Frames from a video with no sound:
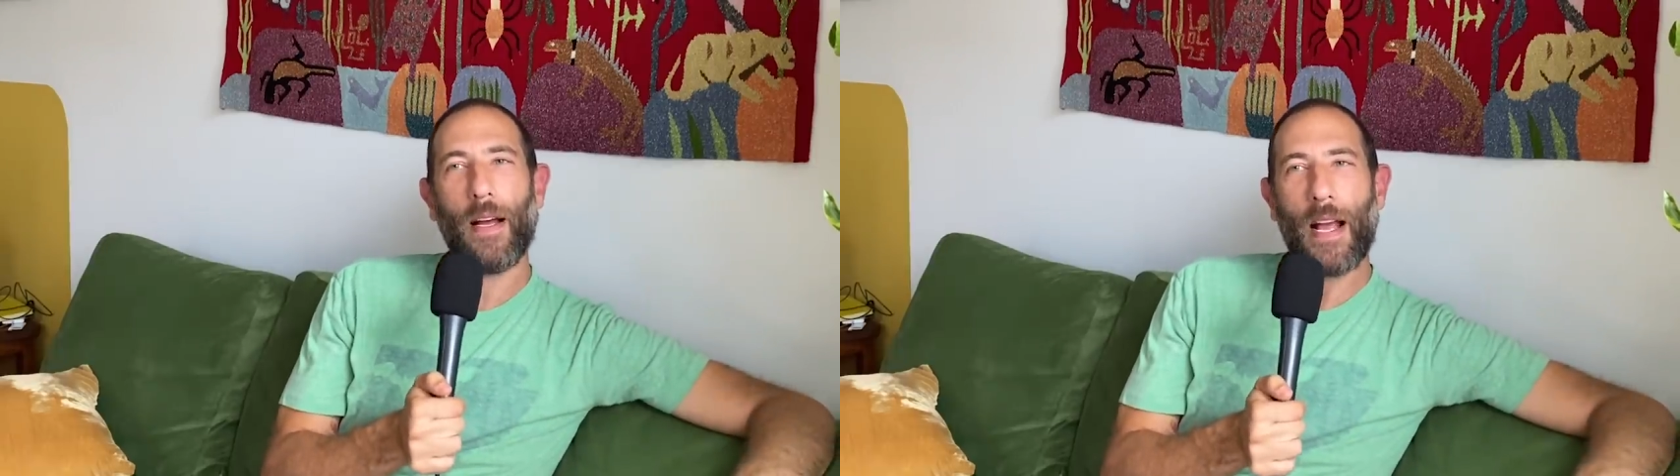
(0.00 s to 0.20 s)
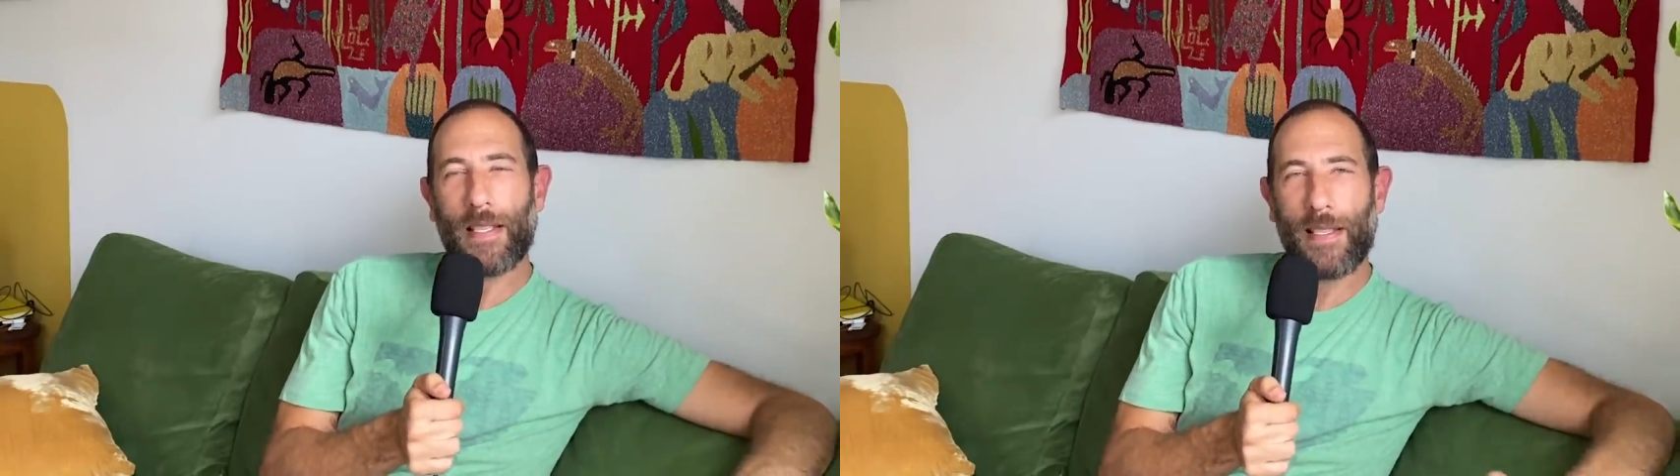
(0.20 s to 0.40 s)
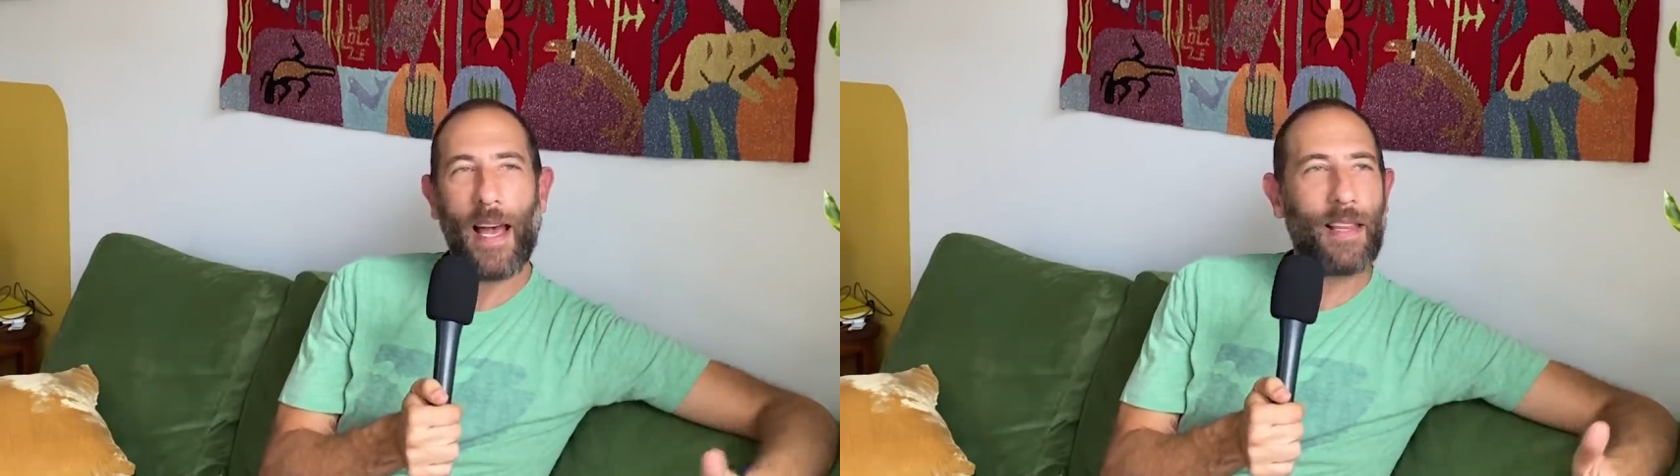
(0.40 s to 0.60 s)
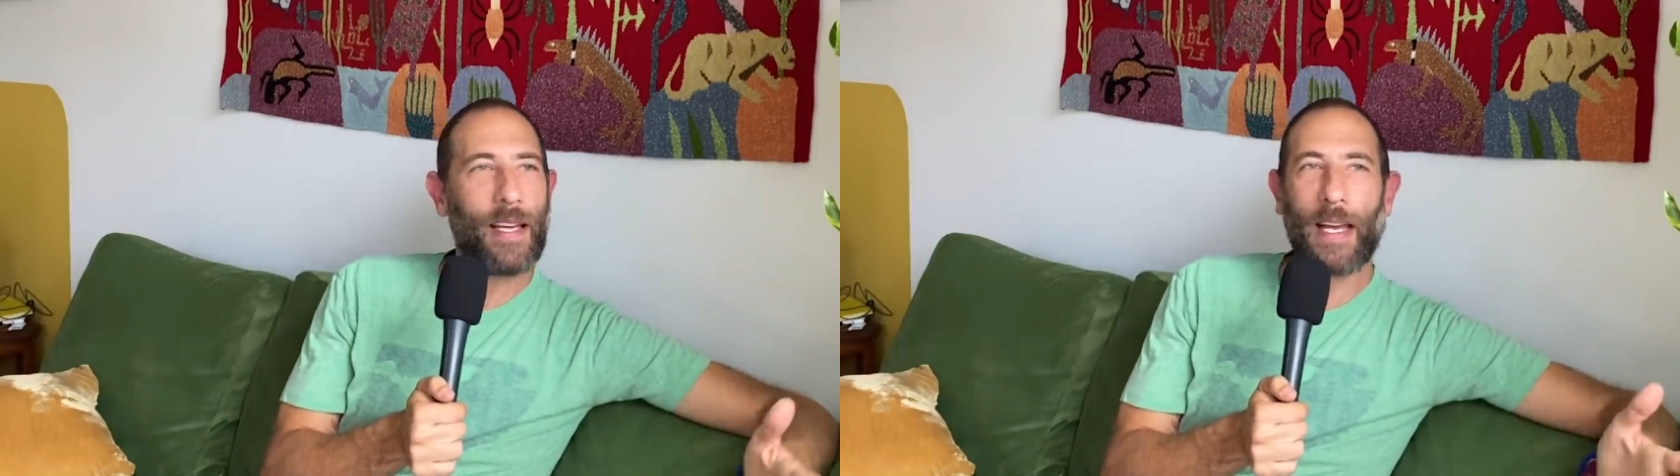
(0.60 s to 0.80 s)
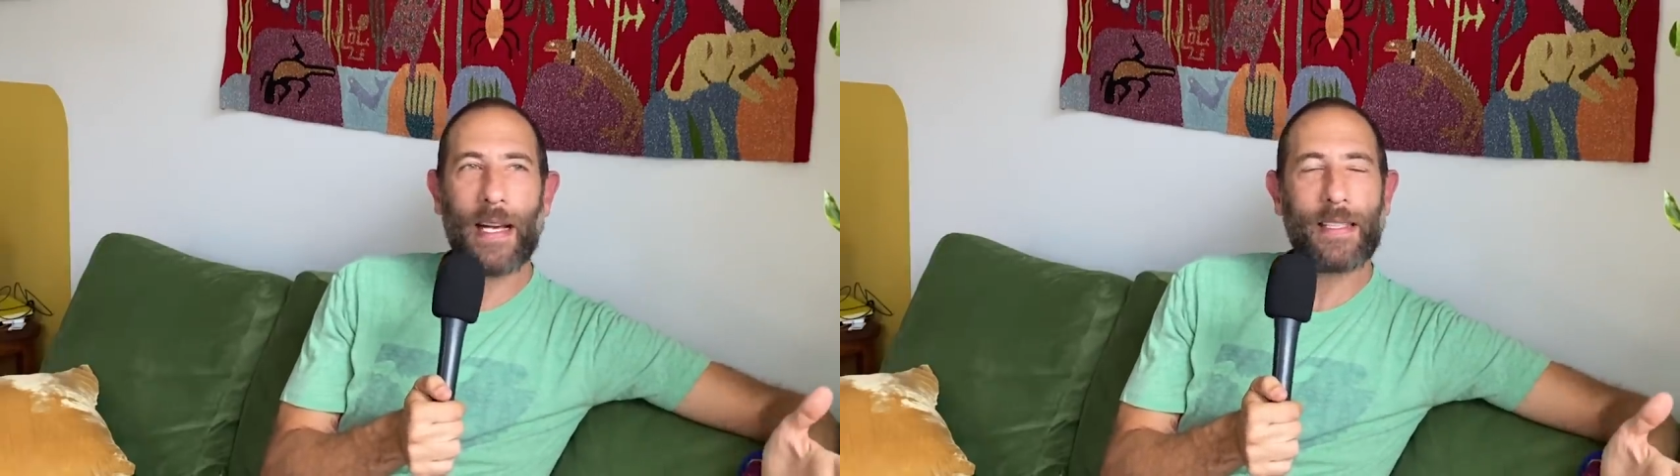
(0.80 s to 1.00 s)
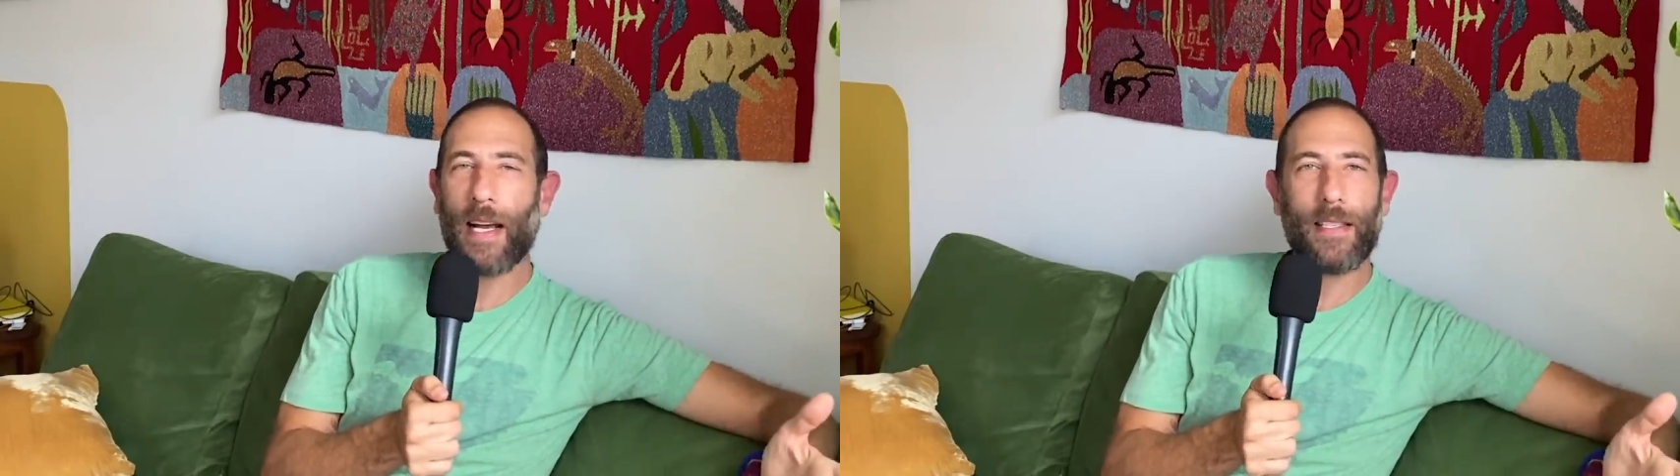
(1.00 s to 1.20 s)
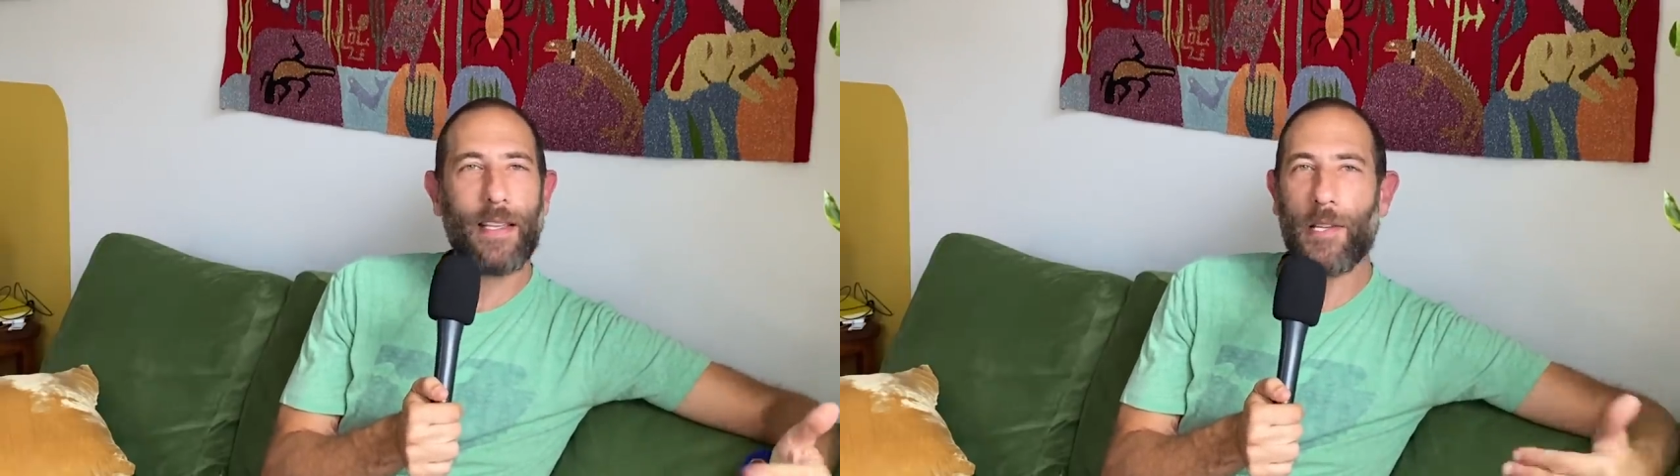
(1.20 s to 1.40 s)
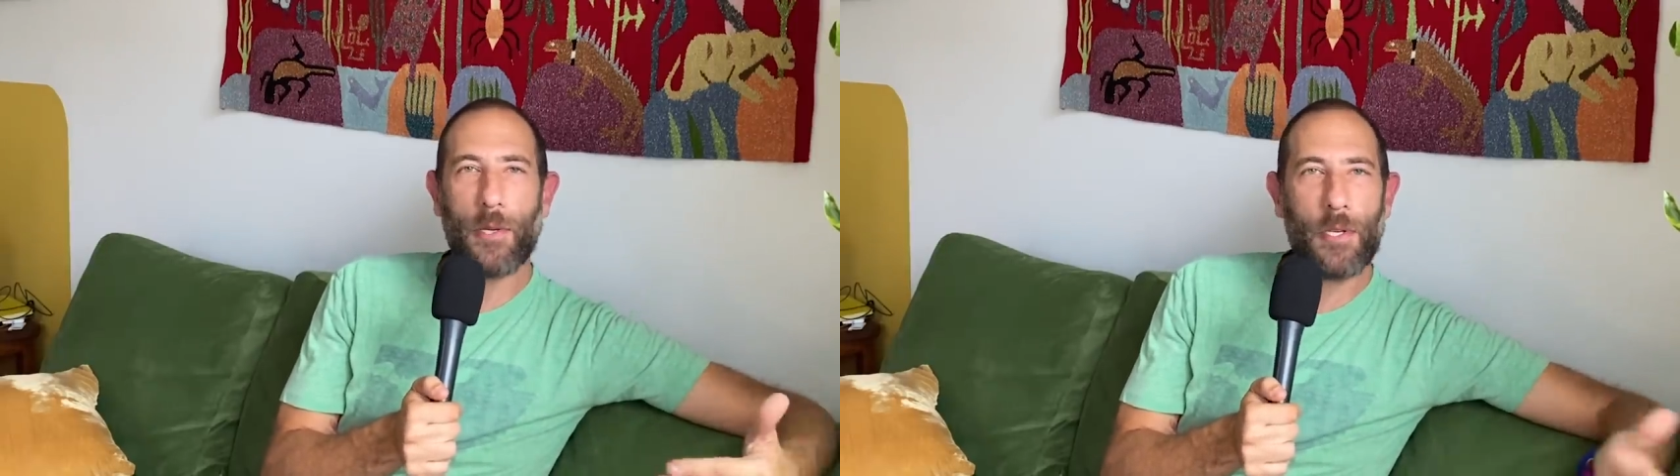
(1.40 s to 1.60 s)
has said, like, guys,
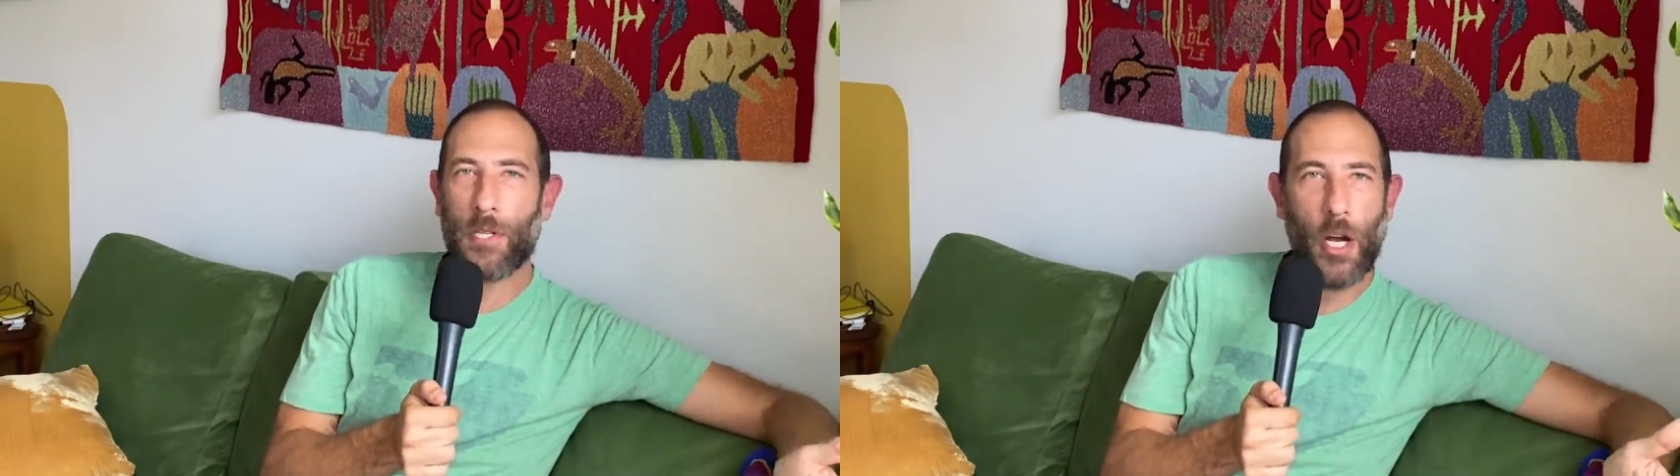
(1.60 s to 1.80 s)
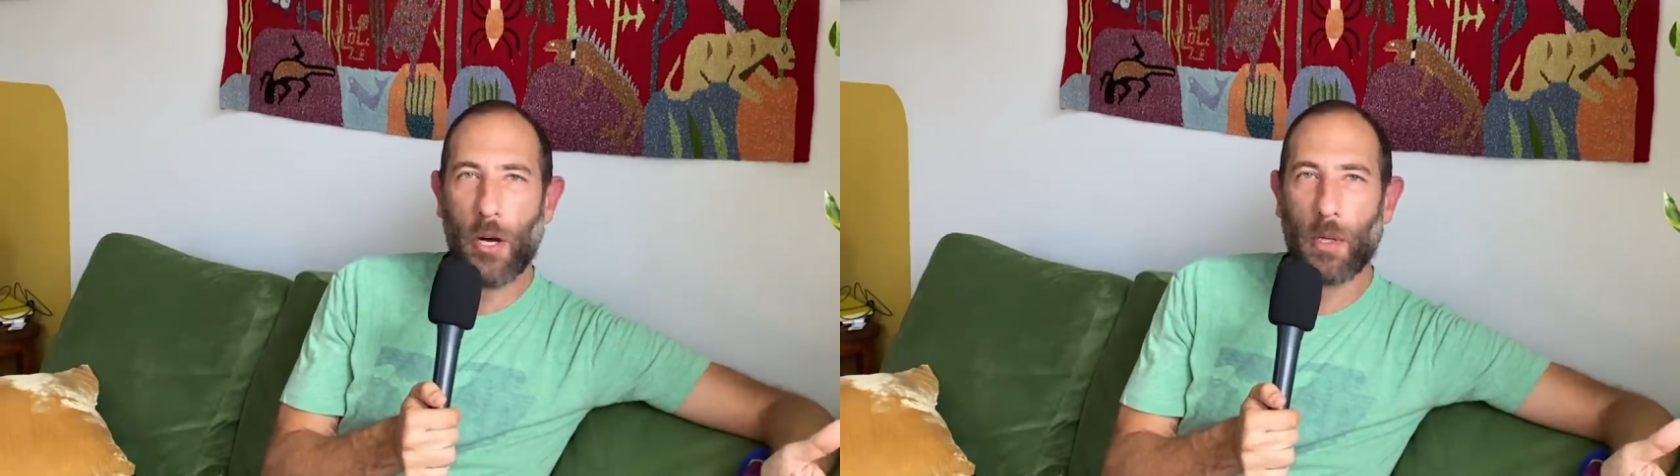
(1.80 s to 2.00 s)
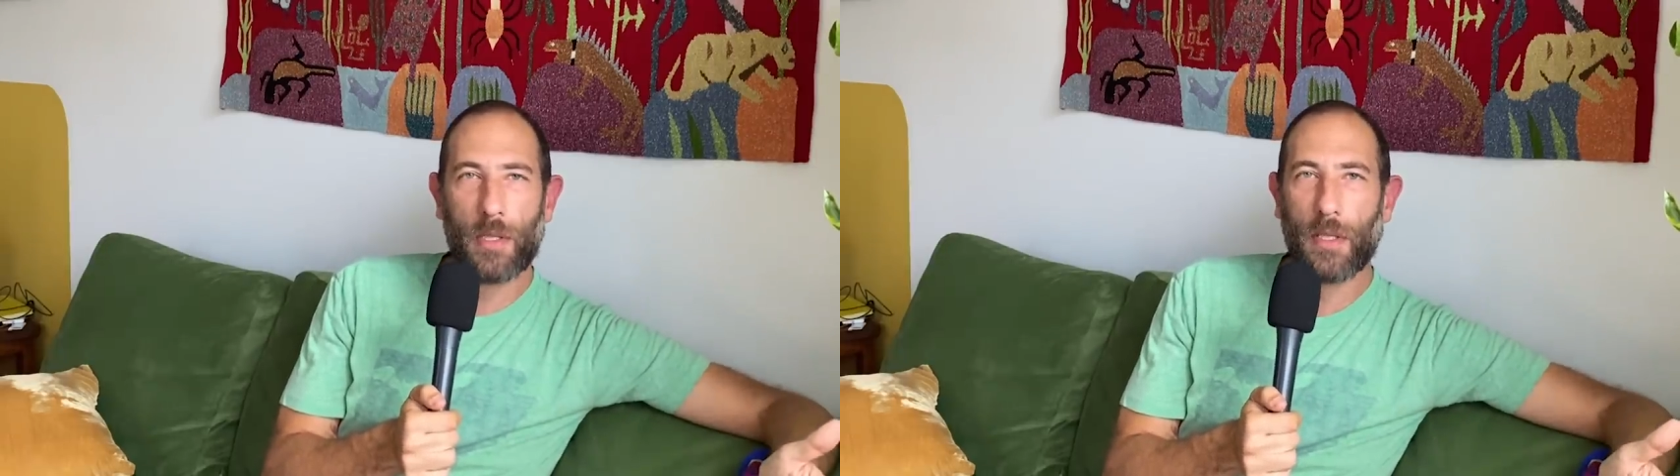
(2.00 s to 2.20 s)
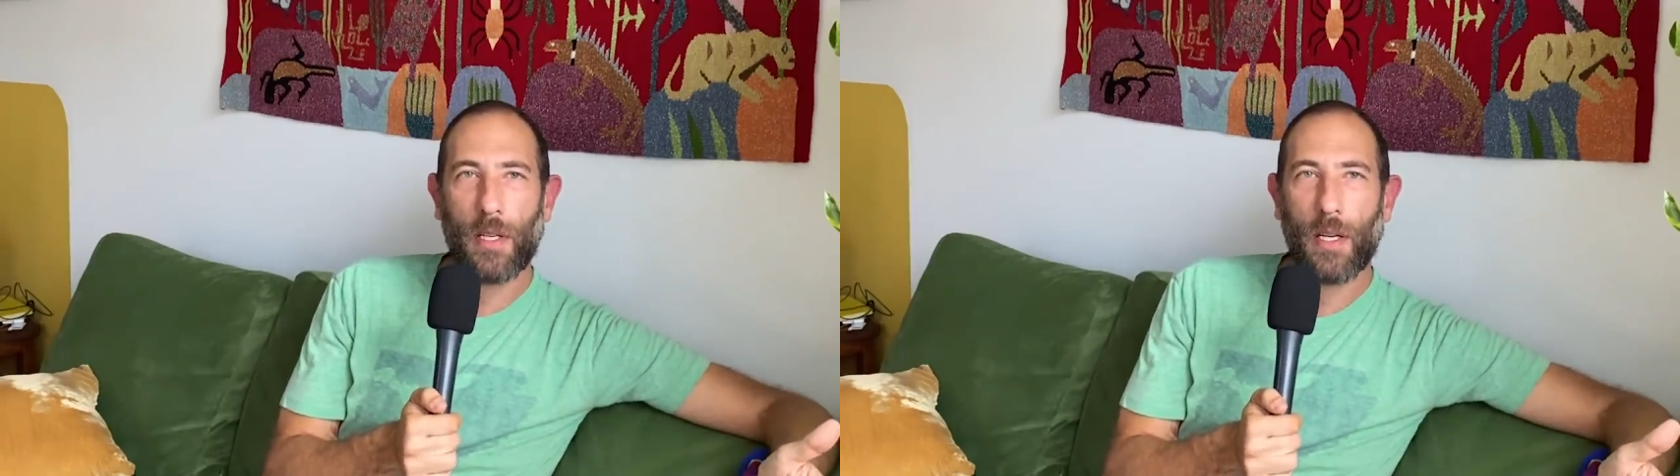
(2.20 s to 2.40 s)
these are jokes.